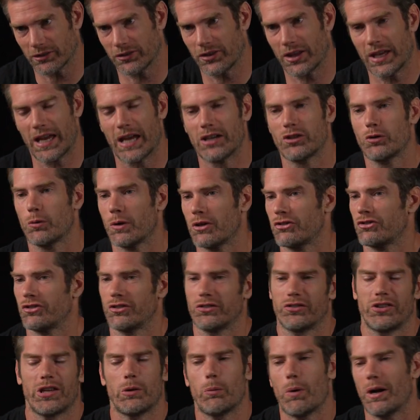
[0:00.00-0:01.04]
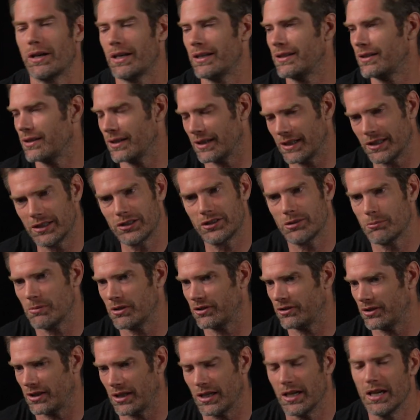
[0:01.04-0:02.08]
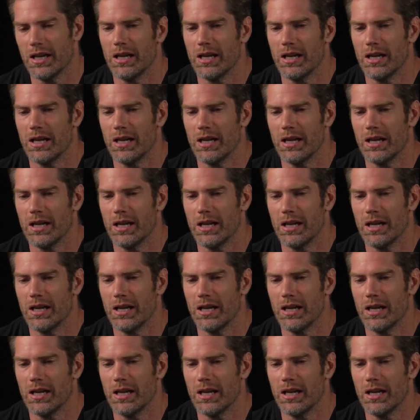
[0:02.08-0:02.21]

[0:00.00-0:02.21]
They had questions. They wanted intimacy.